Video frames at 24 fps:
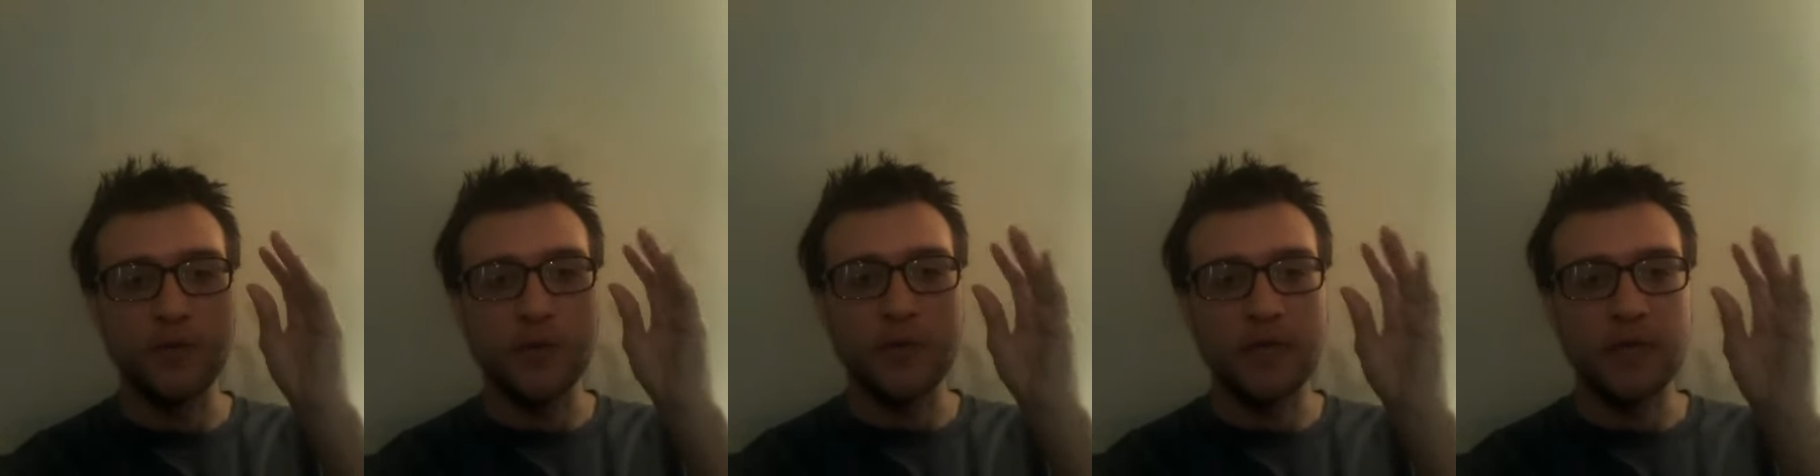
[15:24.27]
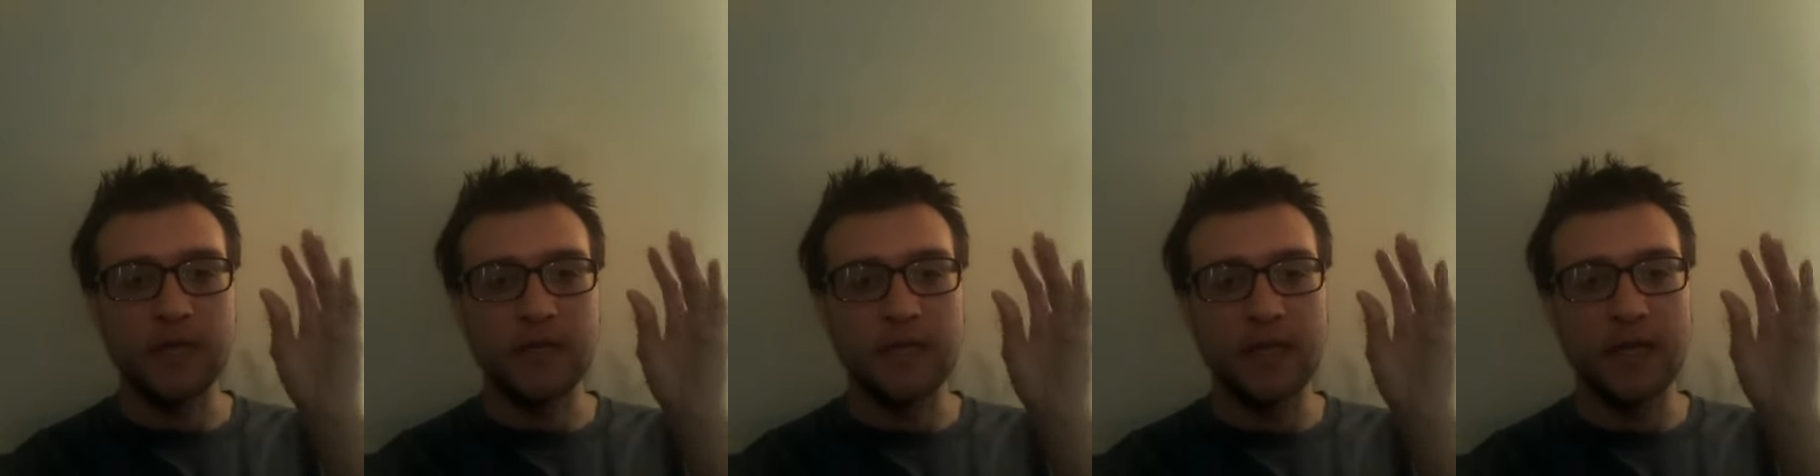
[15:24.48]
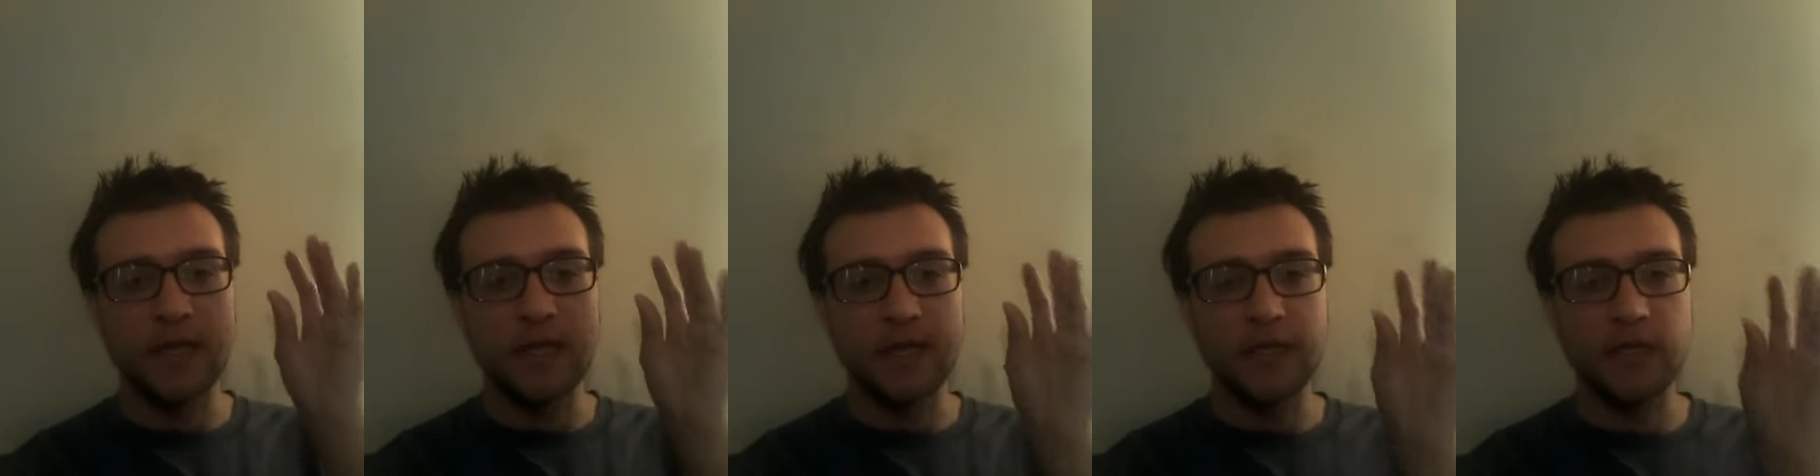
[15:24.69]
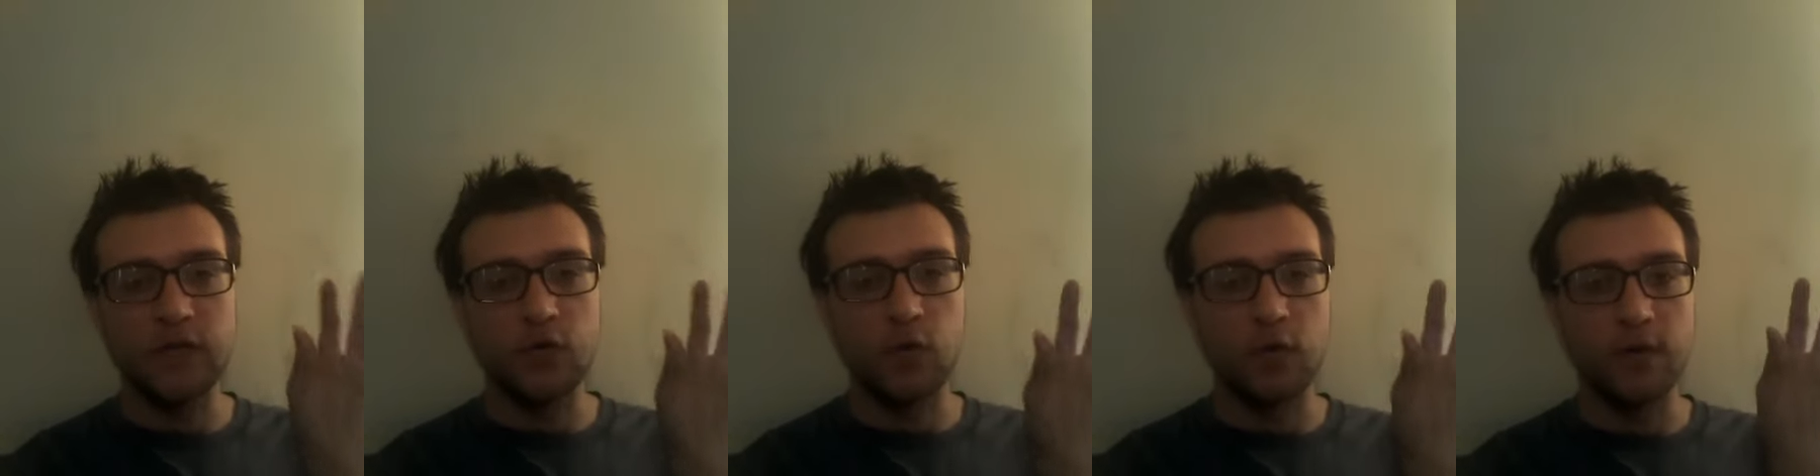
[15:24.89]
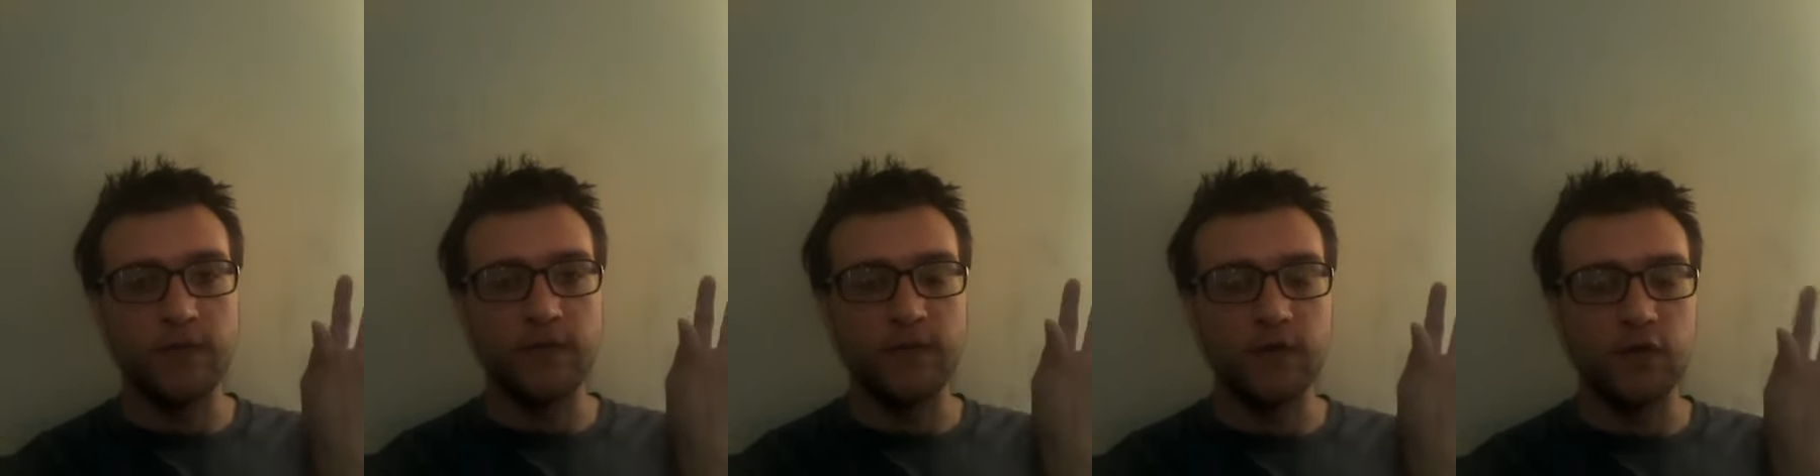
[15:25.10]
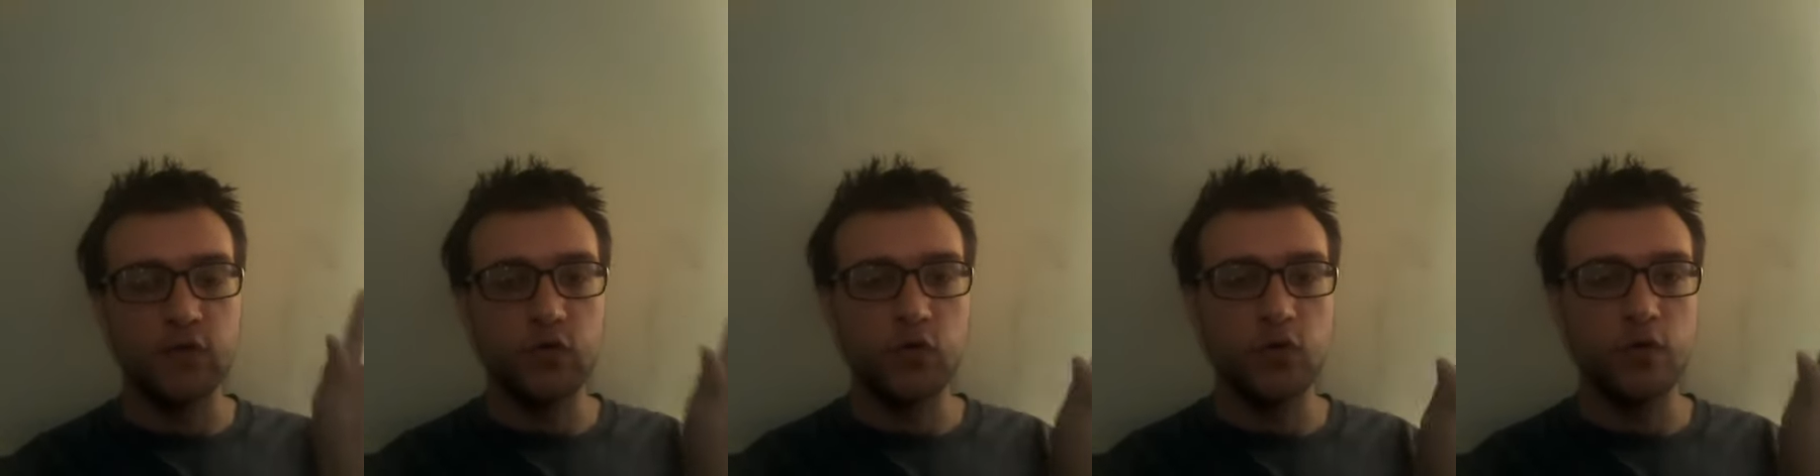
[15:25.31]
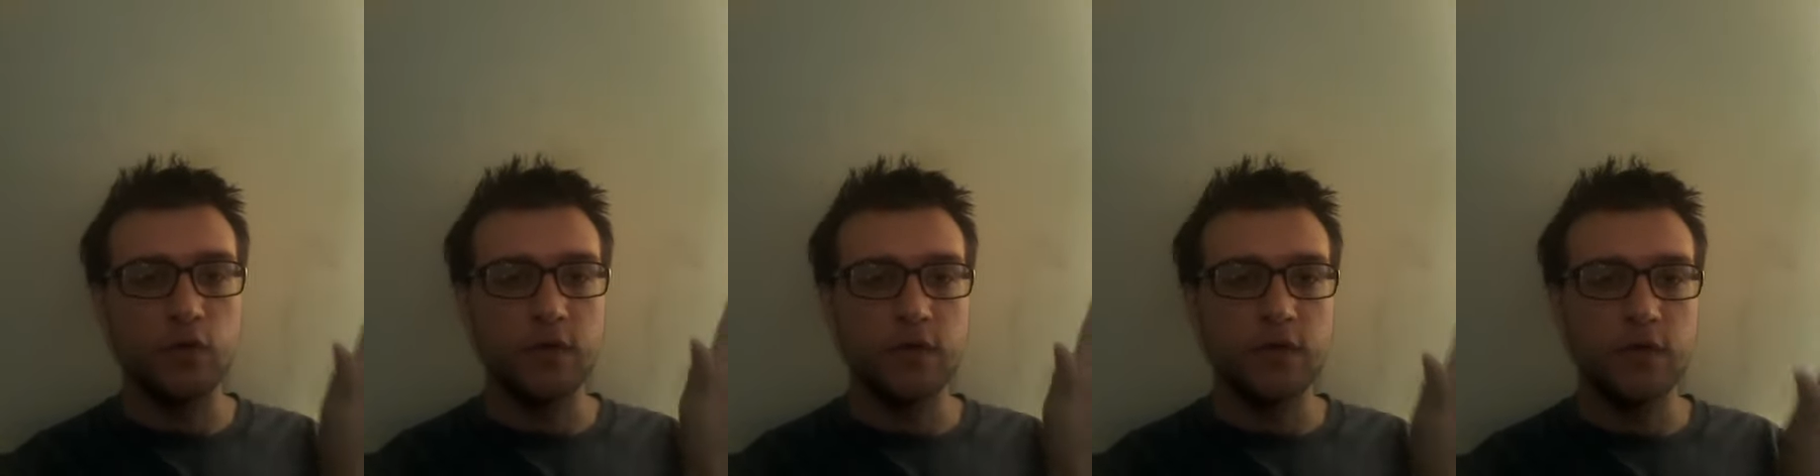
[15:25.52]
because that is sort of the
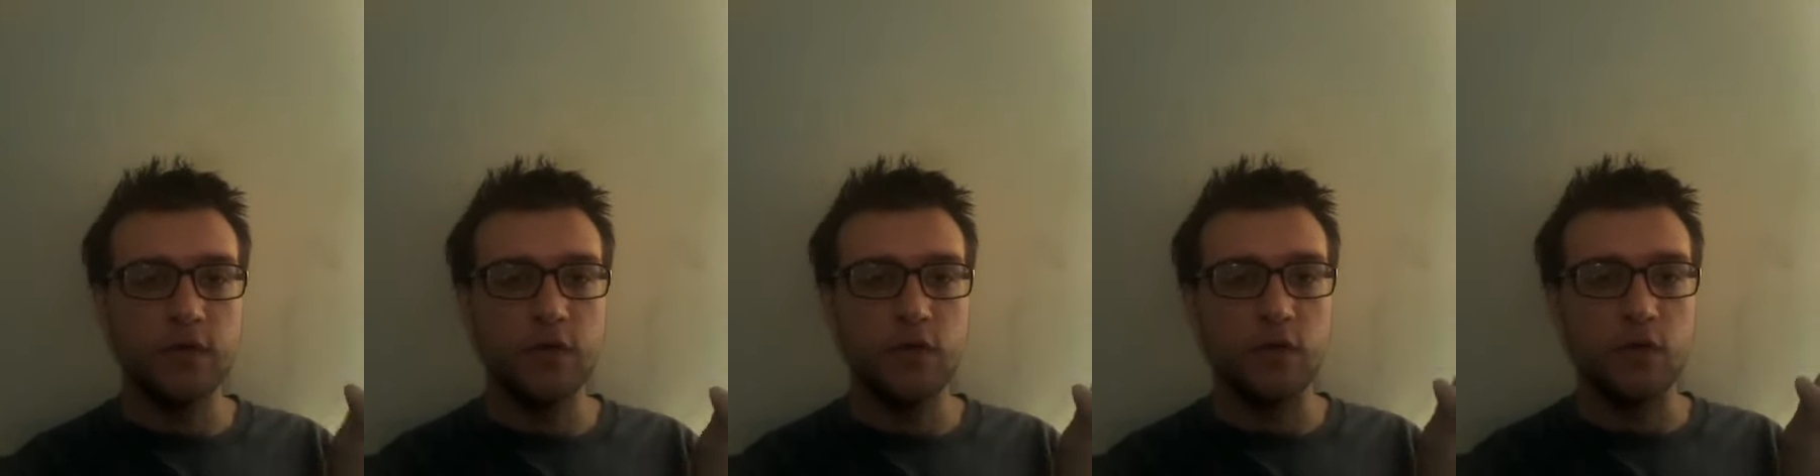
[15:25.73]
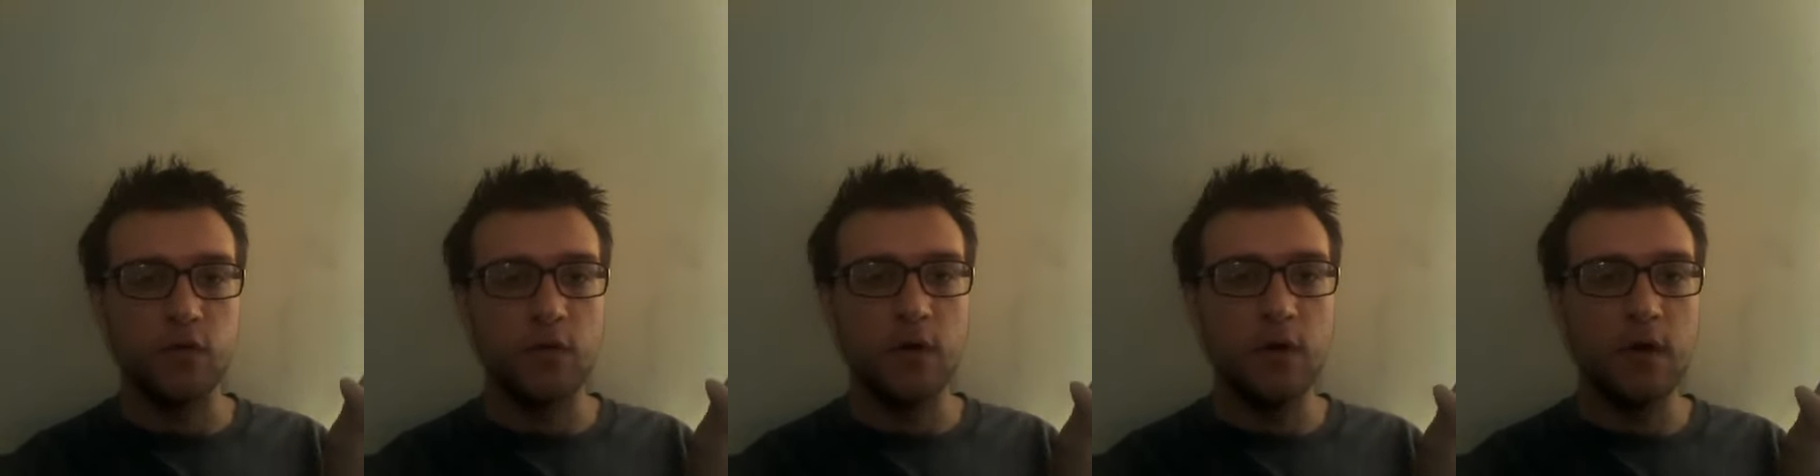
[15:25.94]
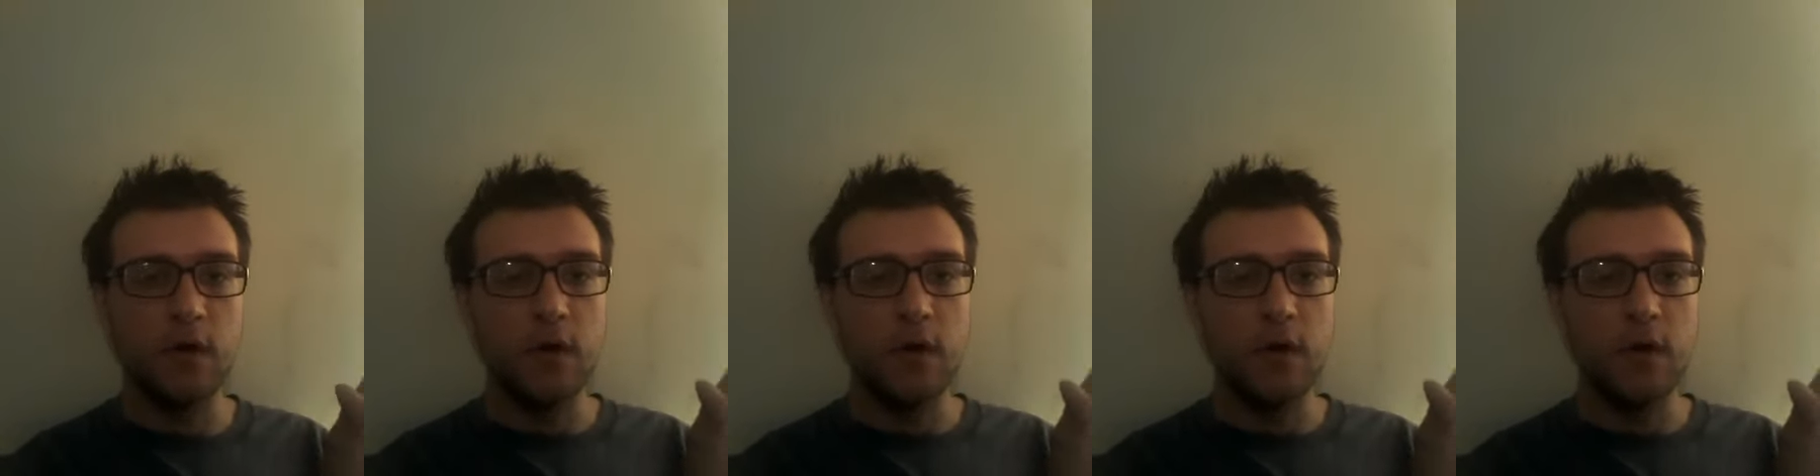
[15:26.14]
truth too.